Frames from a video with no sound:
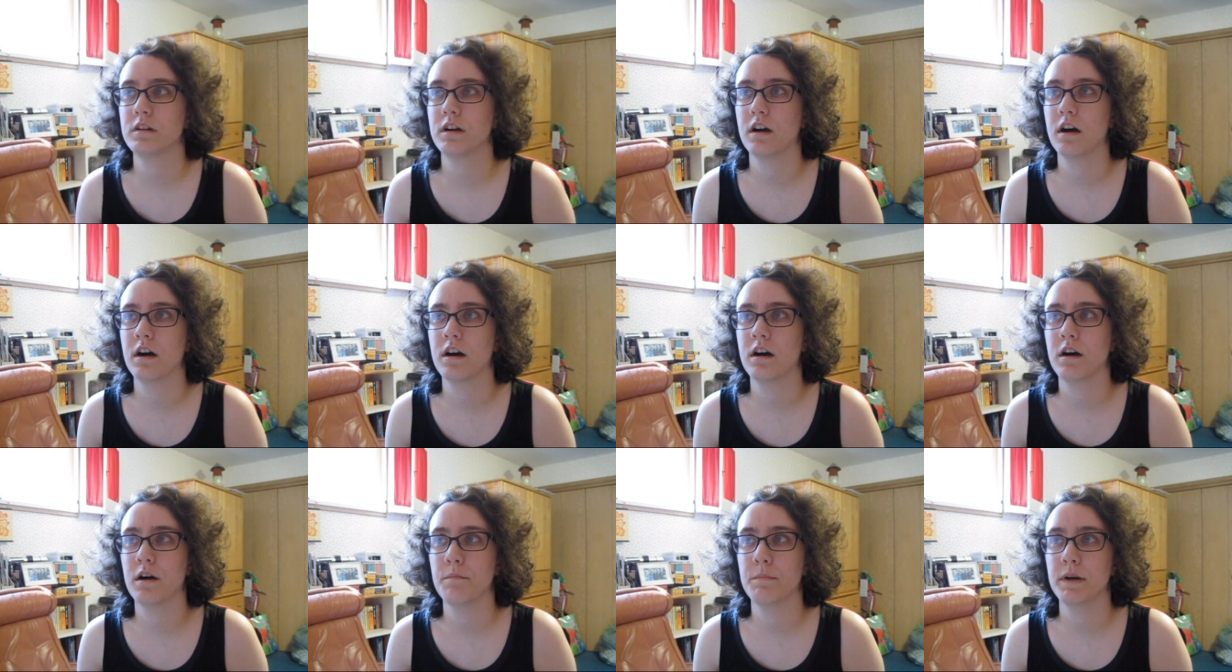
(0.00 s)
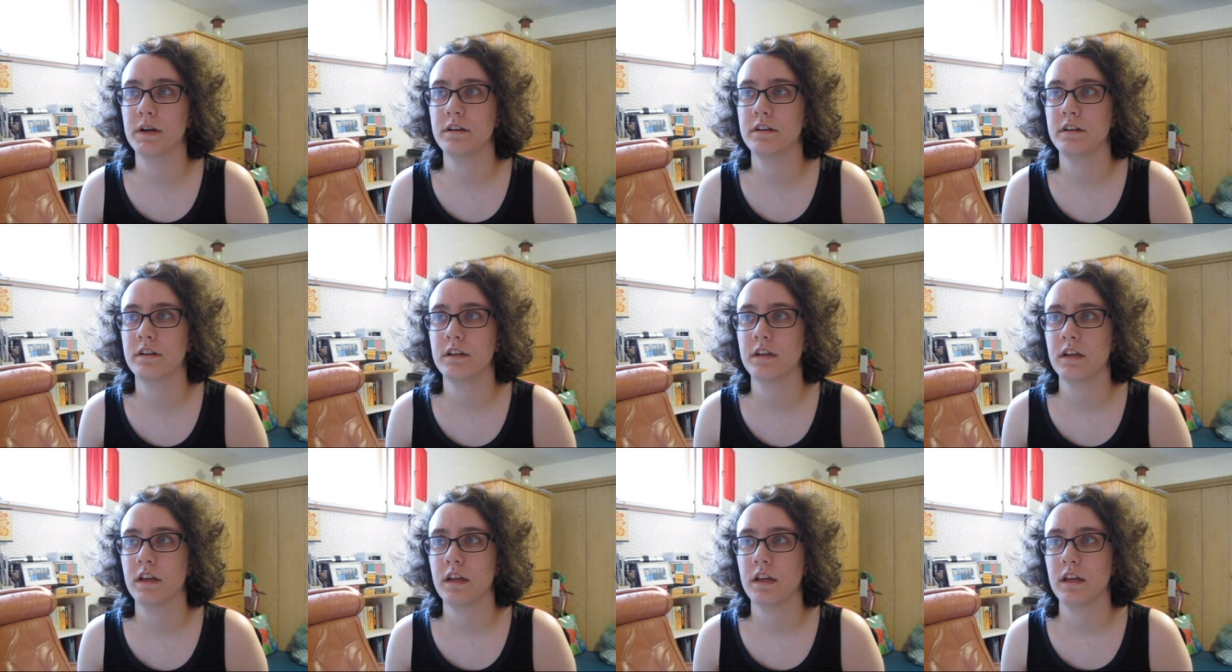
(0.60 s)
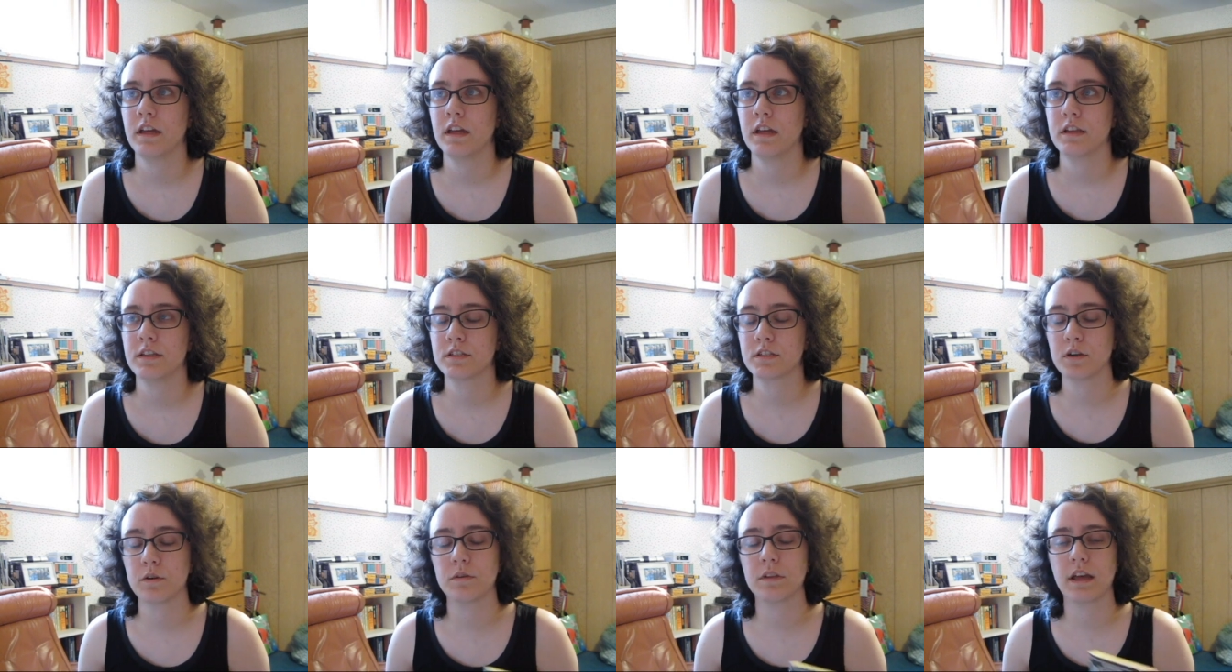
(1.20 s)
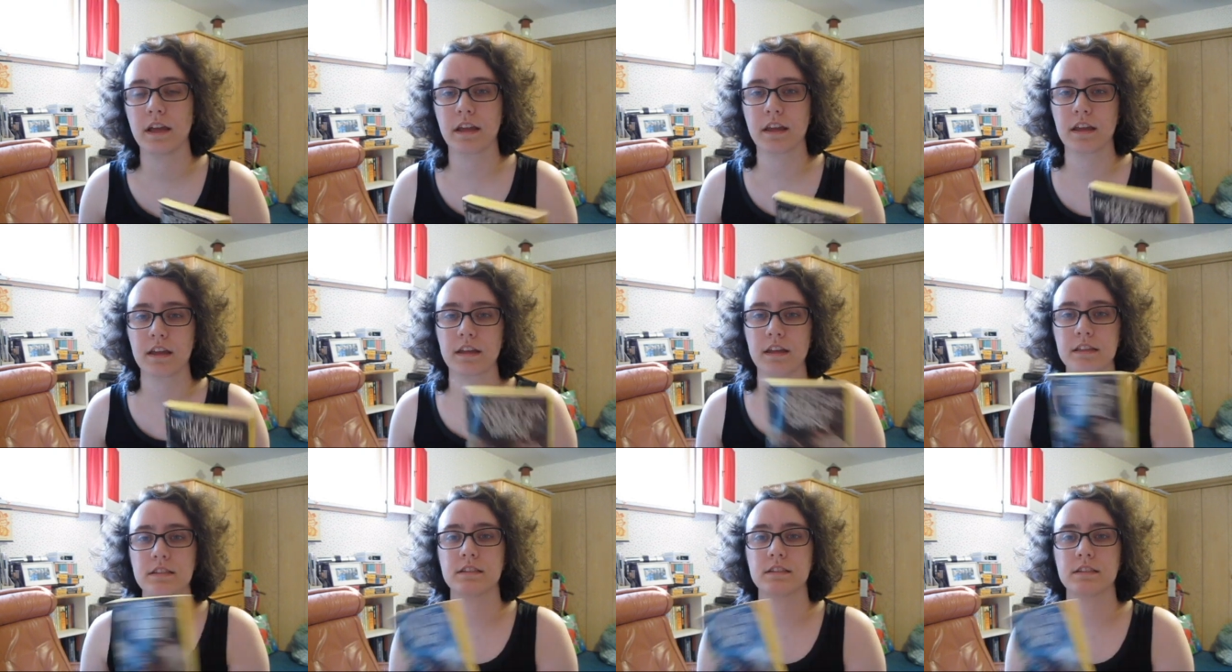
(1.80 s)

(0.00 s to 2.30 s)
So, like,